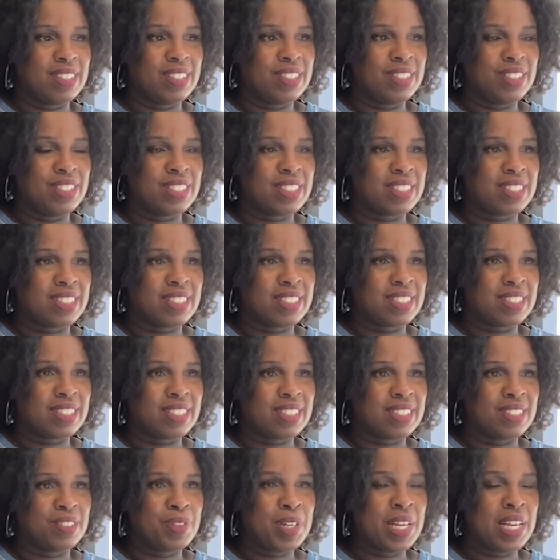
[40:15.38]
You
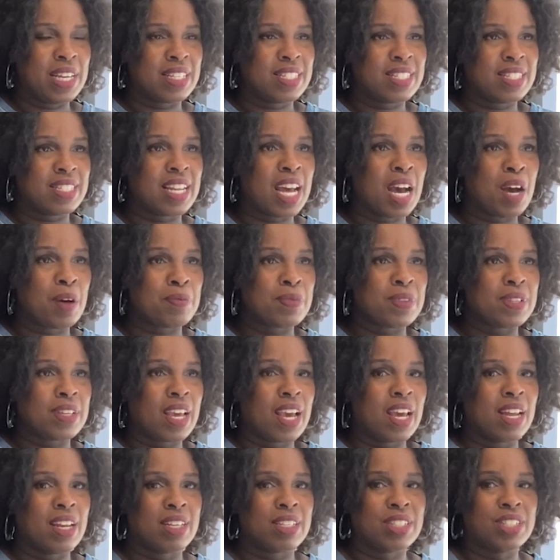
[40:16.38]
just, we had stopped
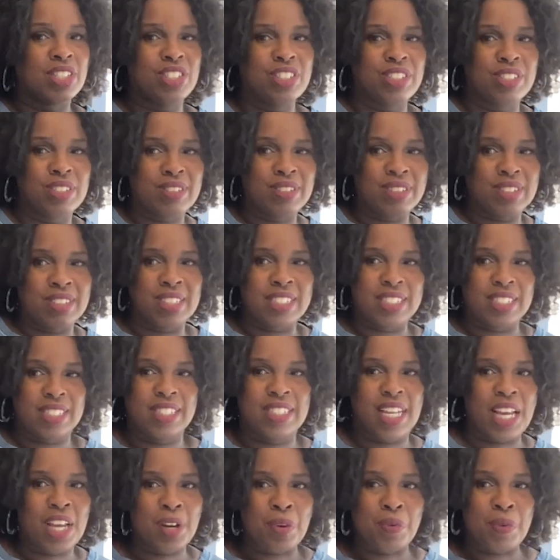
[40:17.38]
kind of sh-
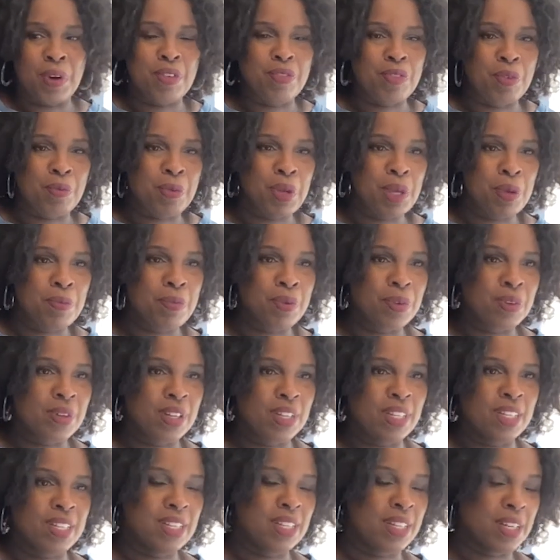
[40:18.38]
staying away from people,
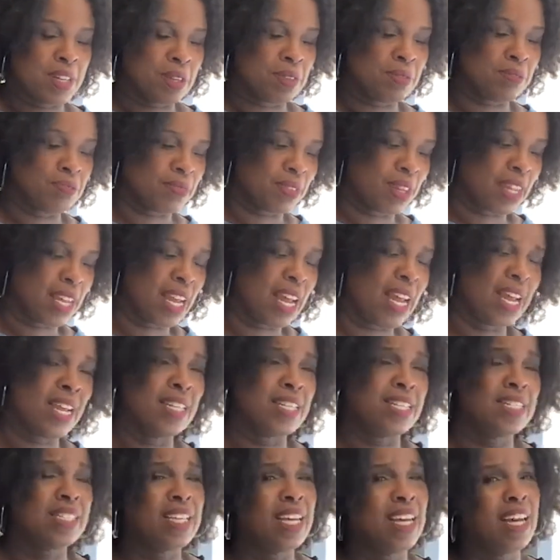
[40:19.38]
and yeah. um, and I had
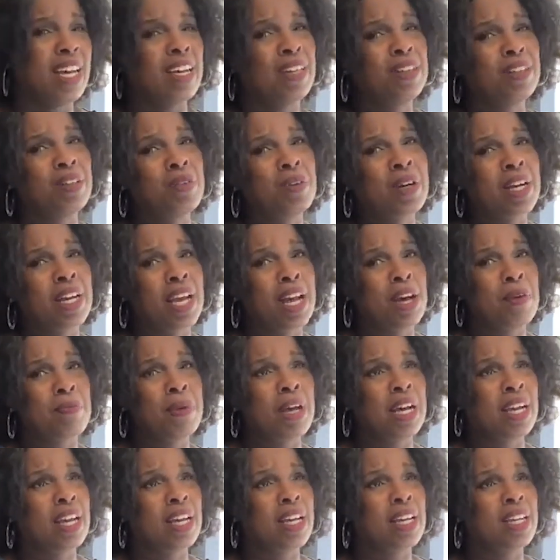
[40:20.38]
to say, oh, I got
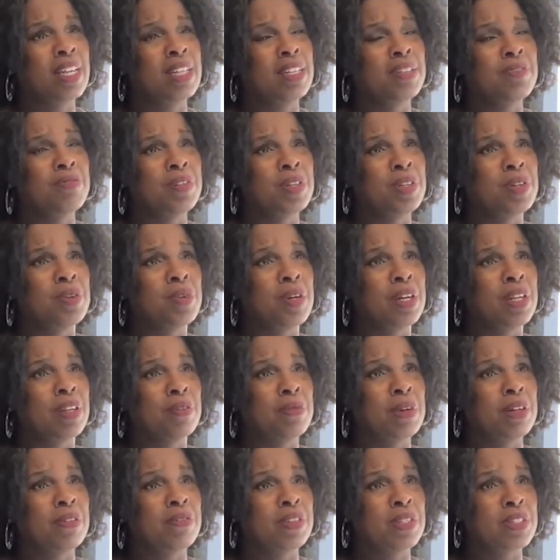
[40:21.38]
back and I didn't feel well.
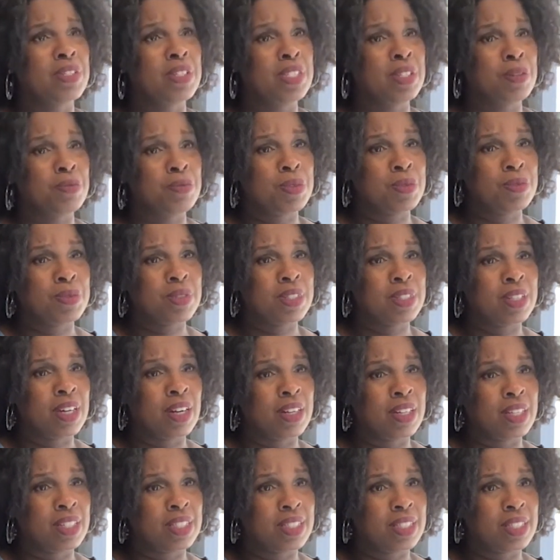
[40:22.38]
And my first symptoms
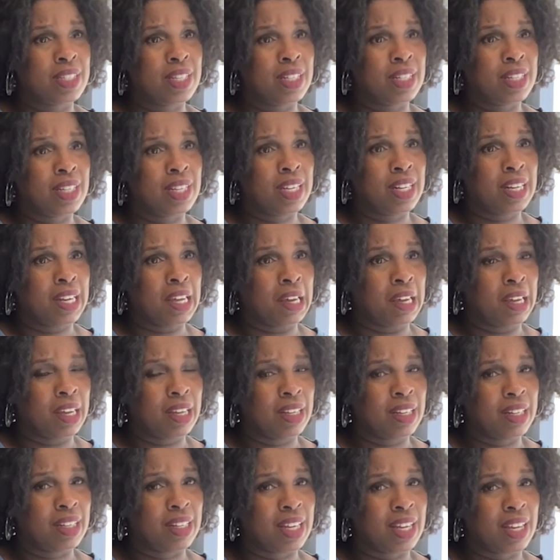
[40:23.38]
started Sunday
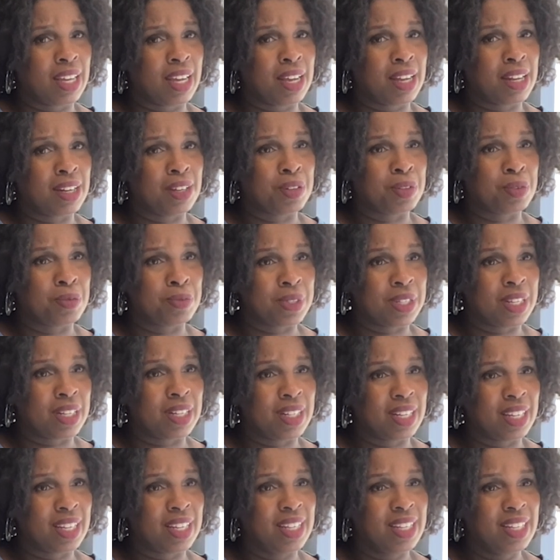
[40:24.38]
night, and I got home
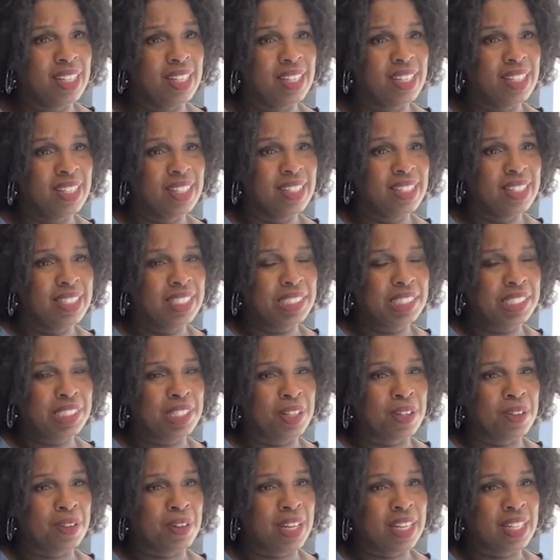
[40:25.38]
Sunday.
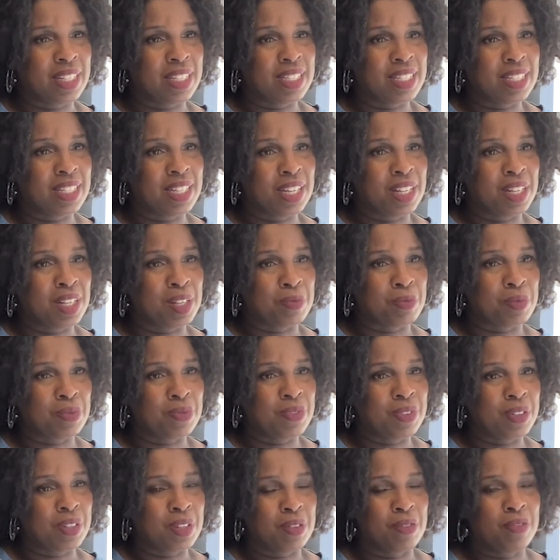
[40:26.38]
So oh, I had no. to tell them
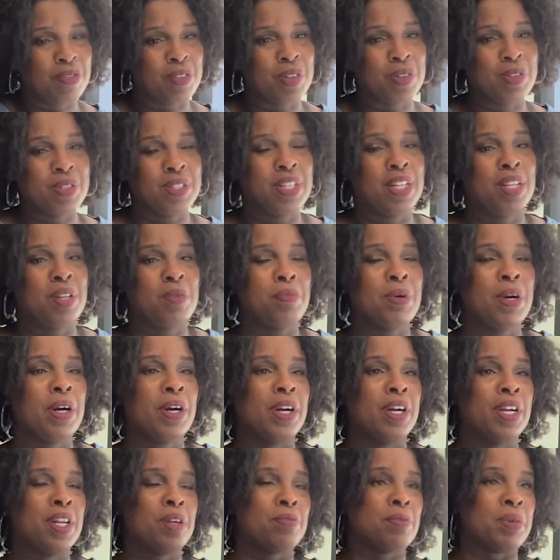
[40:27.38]
for the folks at the
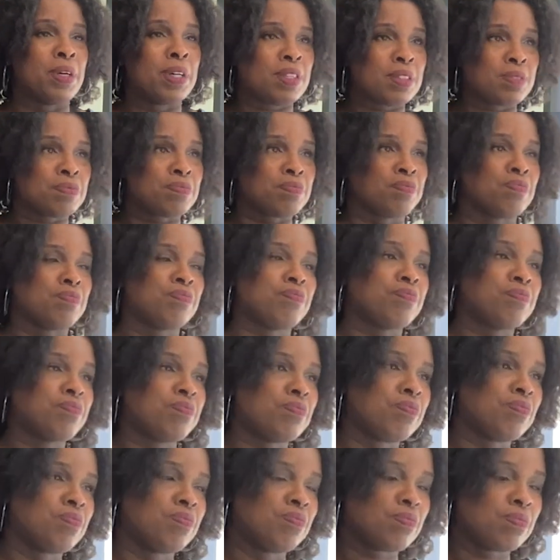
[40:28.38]
party. But,